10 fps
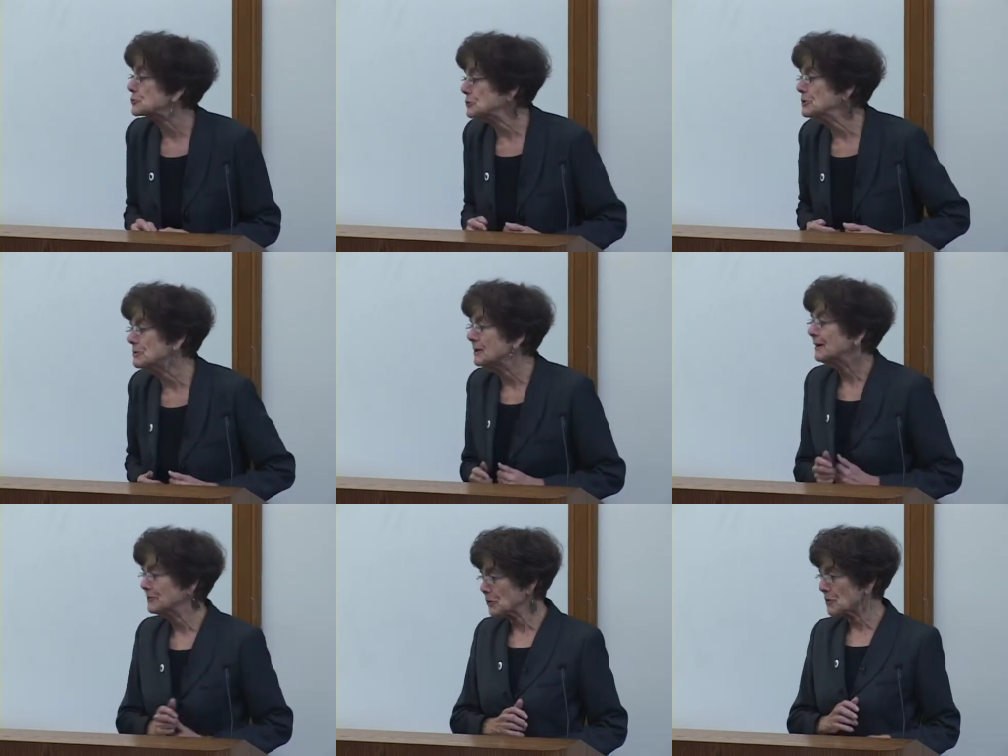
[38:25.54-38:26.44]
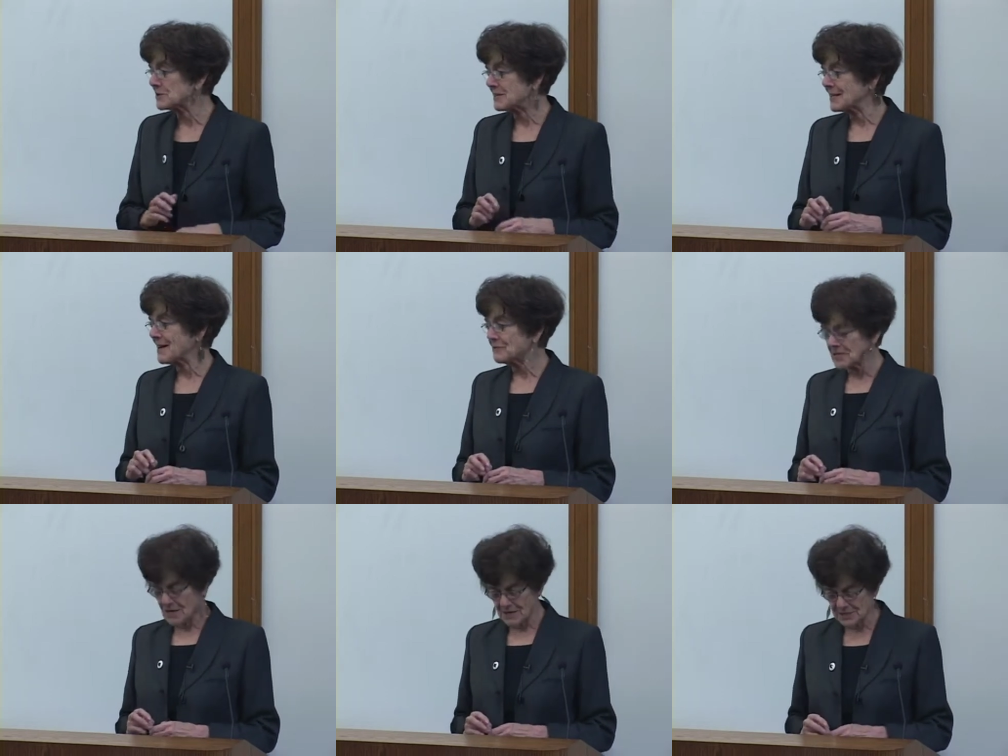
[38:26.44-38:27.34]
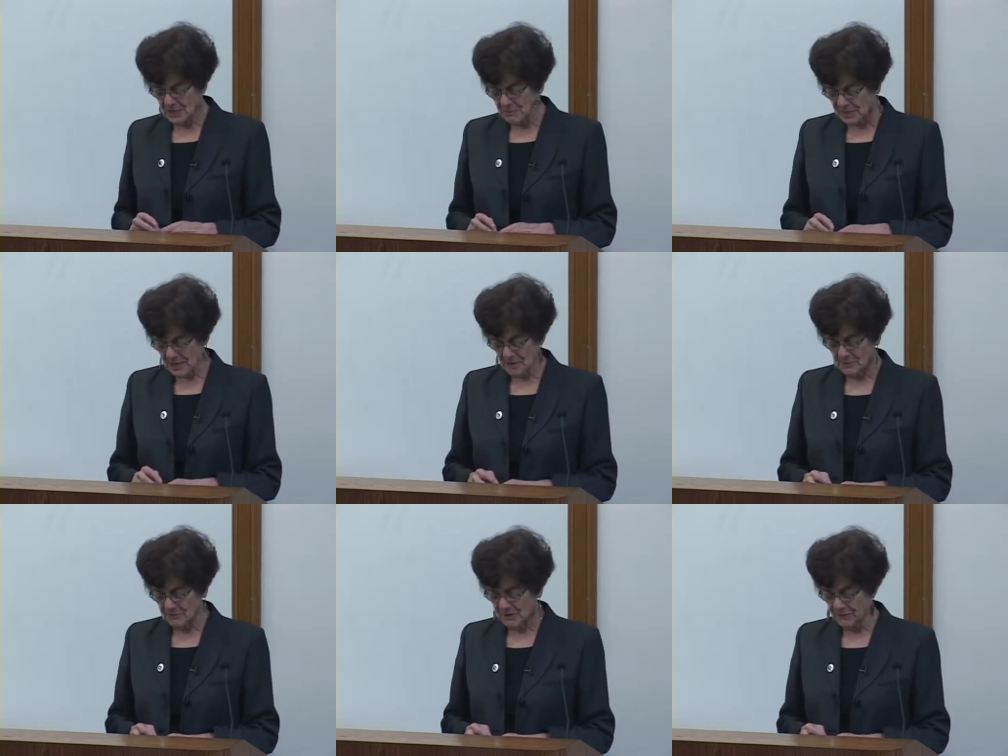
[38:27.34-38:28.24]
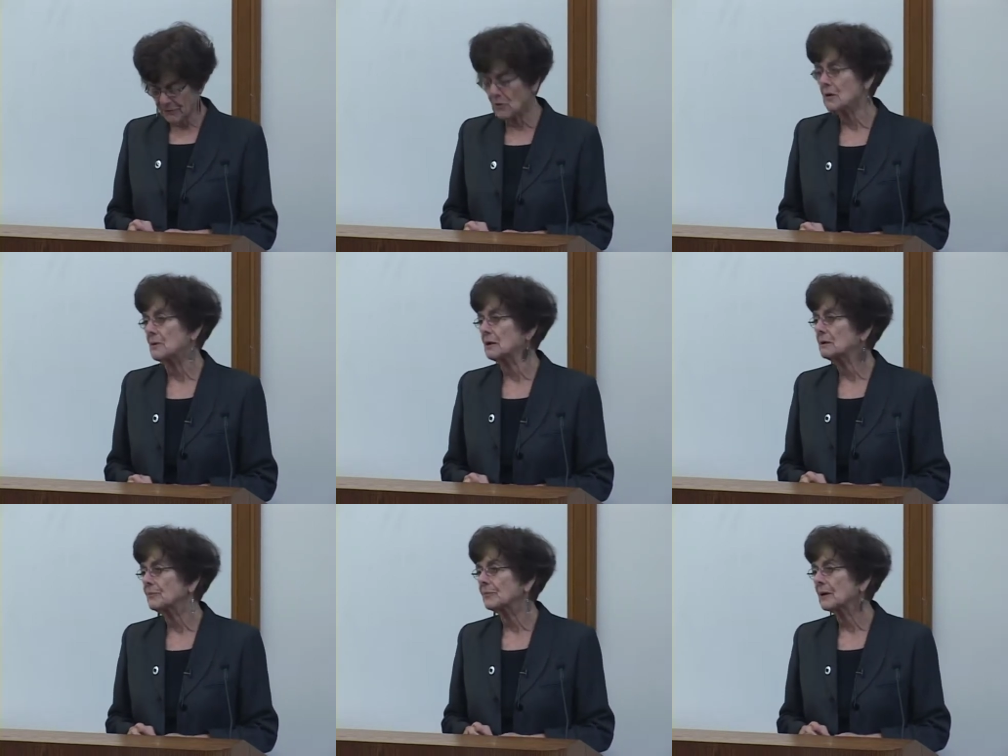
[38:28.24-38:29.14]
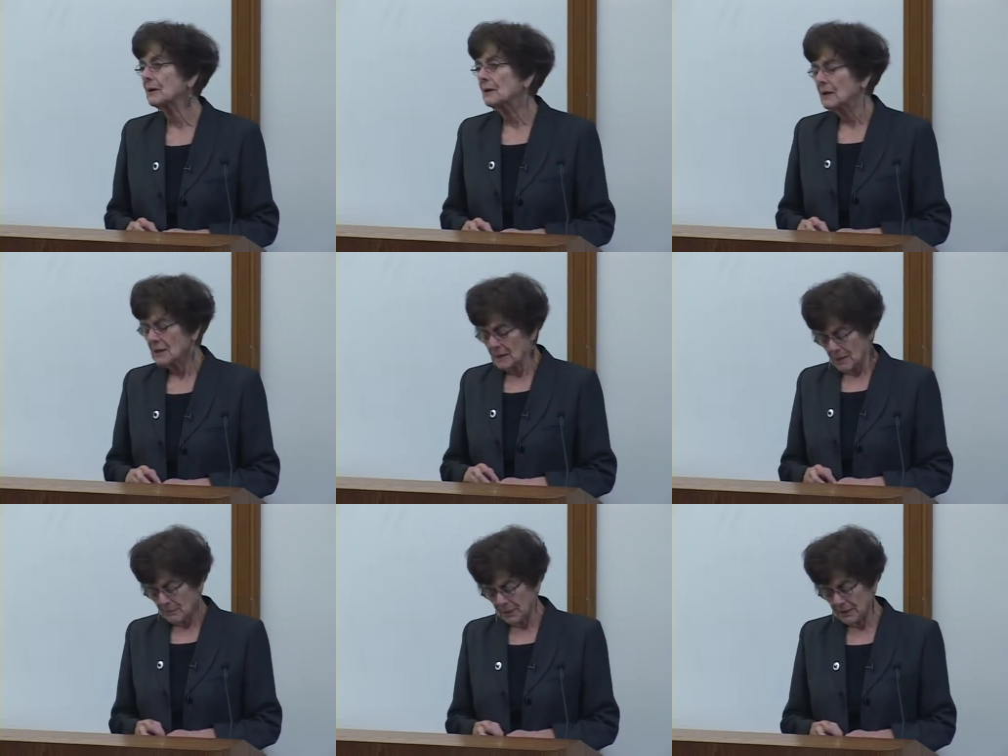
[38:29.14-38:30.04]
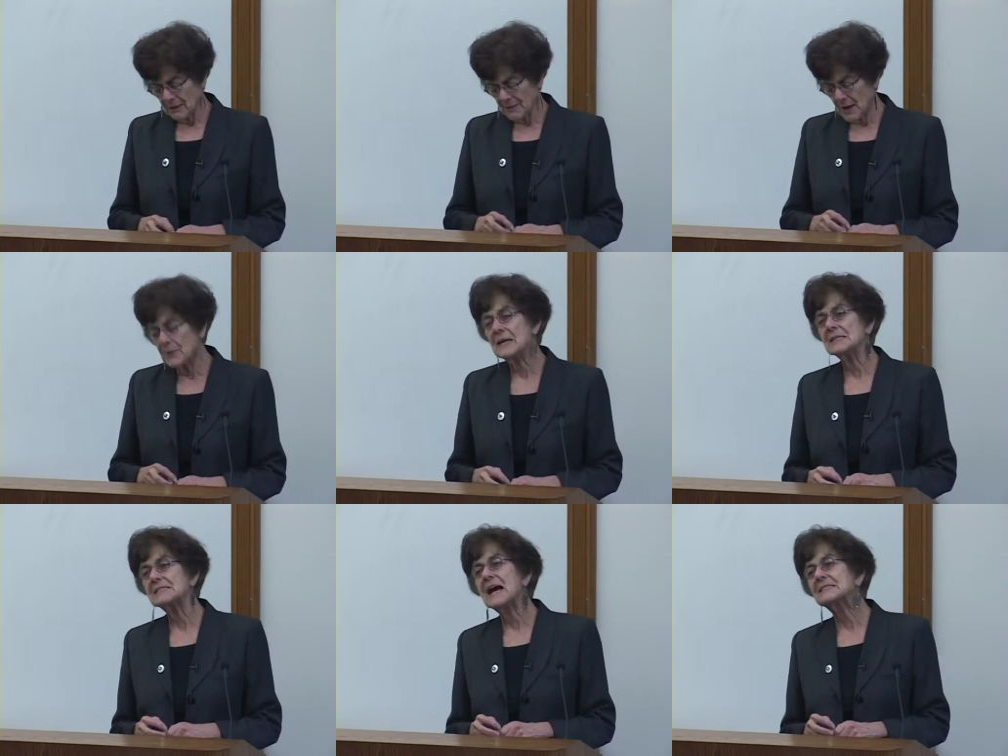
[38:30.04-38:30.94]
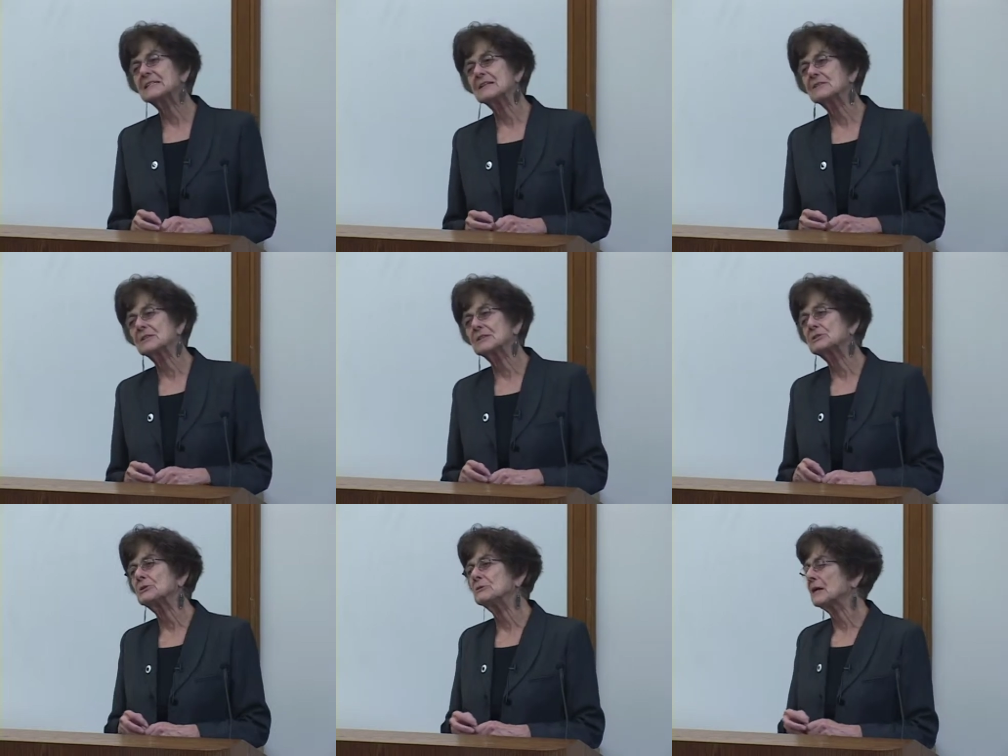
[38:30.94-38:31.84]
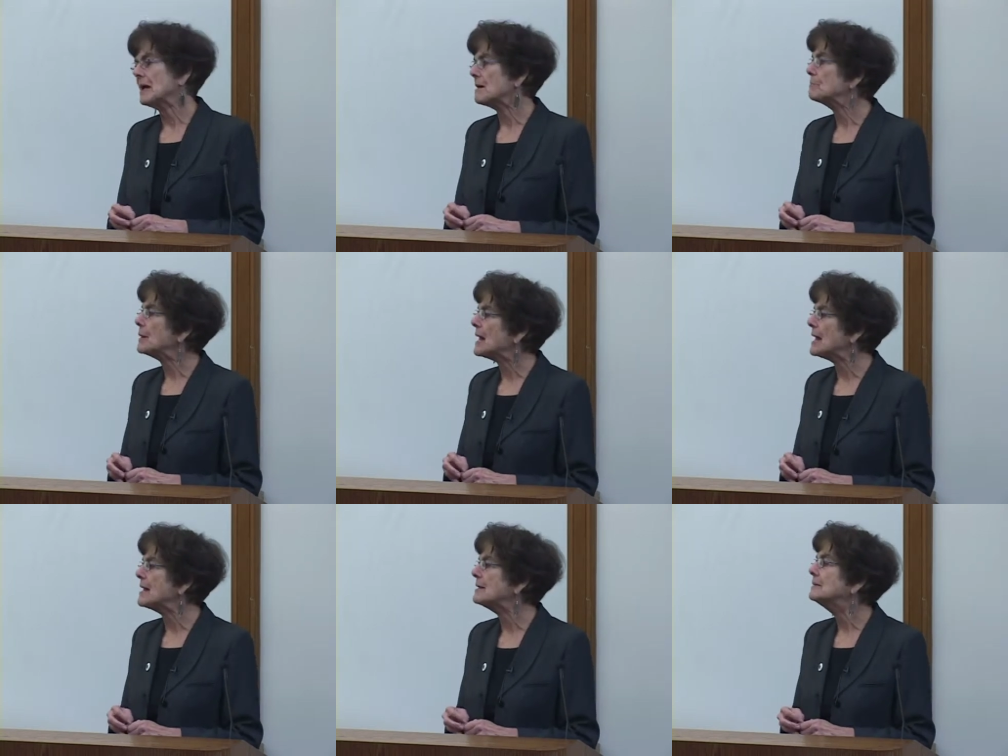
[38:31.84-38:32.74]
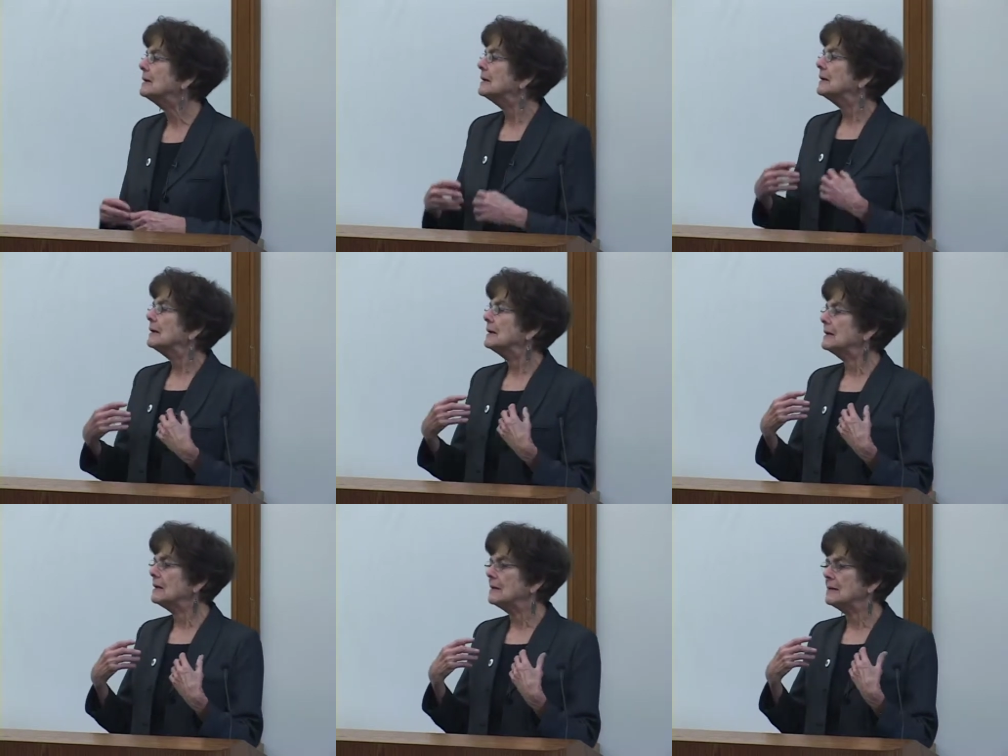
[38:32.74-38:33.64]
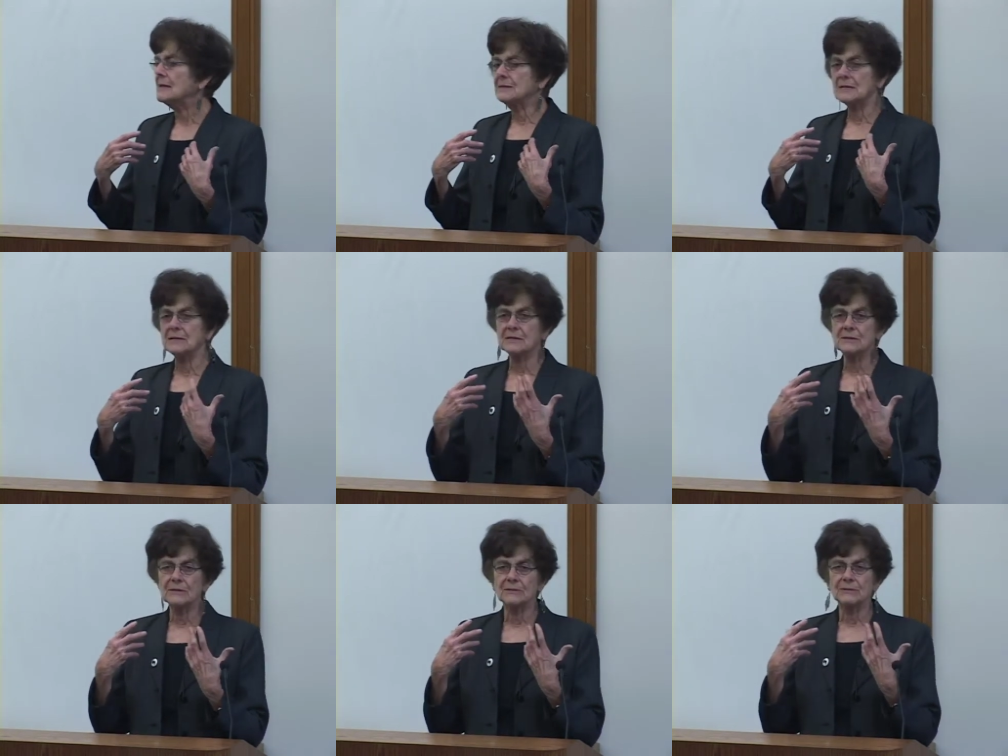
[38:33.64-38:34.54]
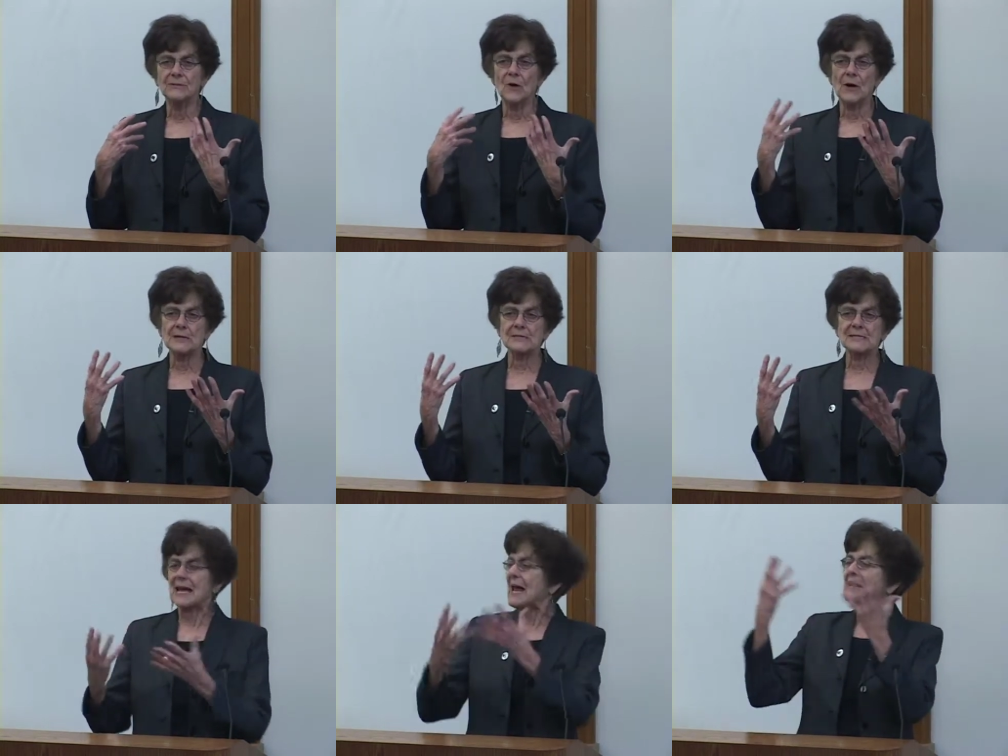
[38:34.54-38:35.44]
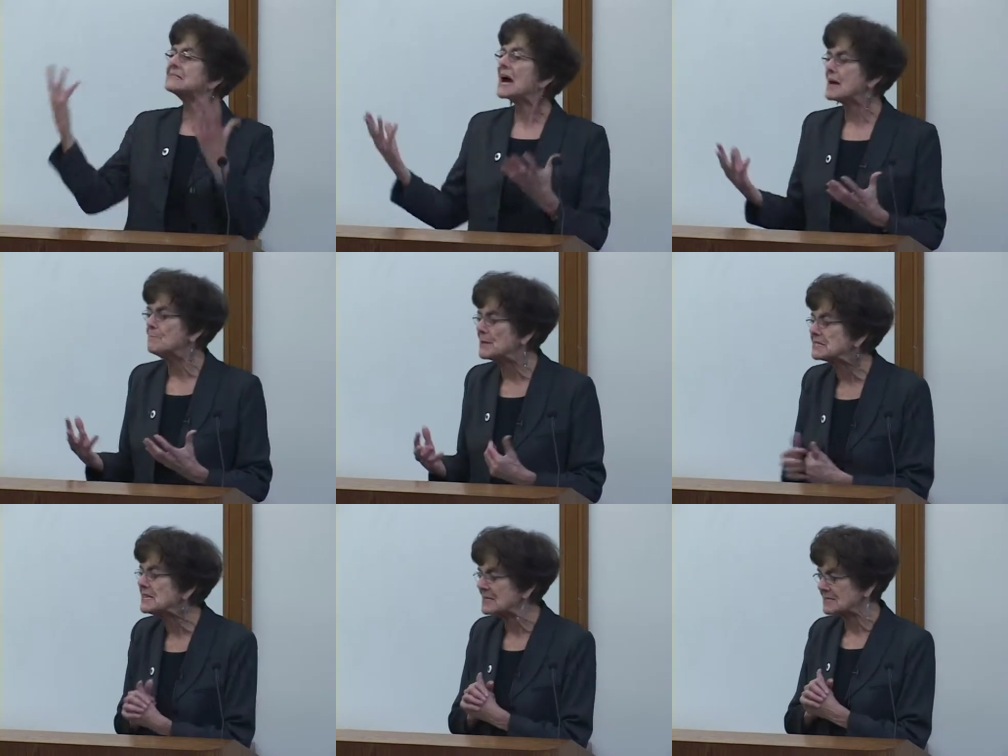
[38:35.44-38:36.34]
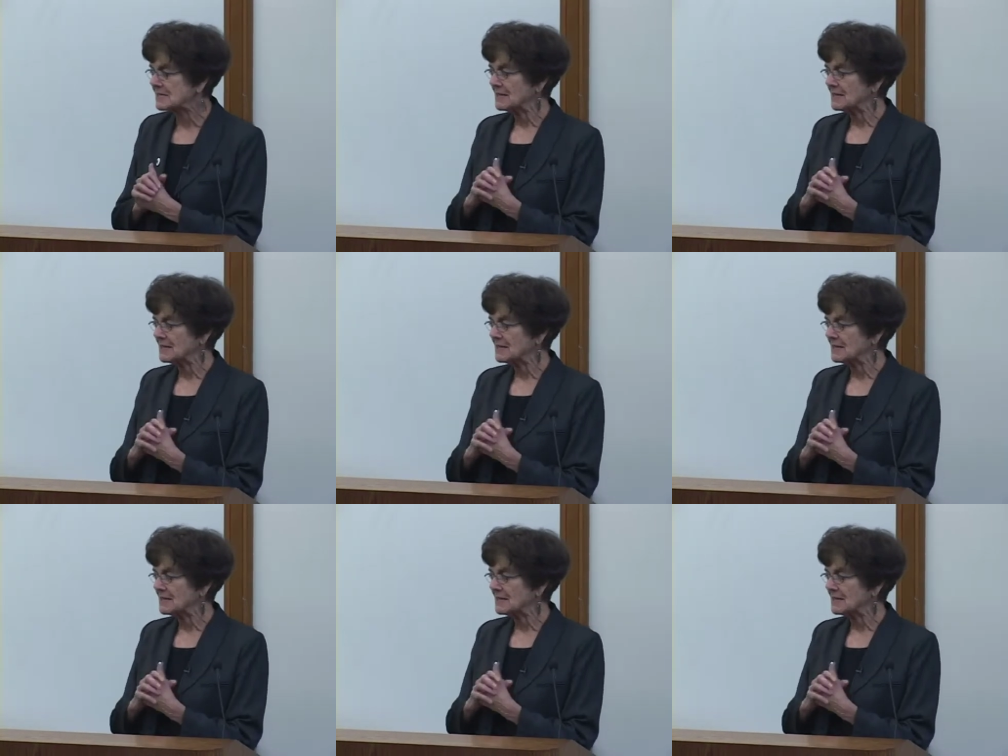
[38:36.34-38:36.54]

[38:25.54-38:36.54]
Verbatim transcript: true, of course, that FDR did become a reformer. But although in his 1932 campaign he did voice anti business